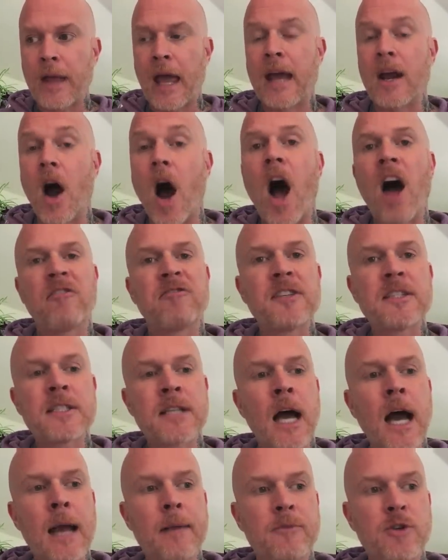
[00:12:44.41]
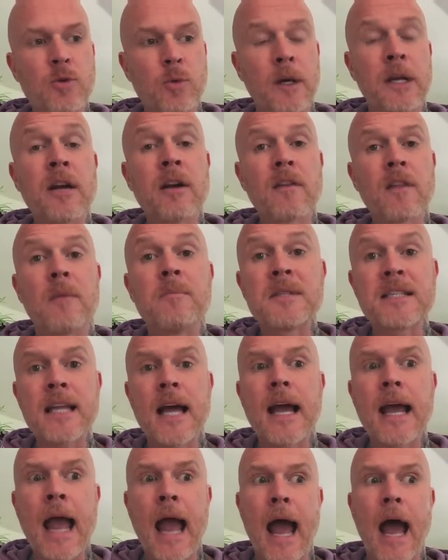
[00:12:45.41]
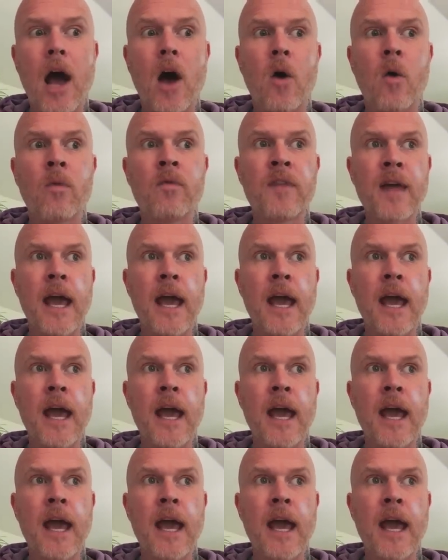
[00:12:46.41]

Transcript: and oftentimes you will hear them say how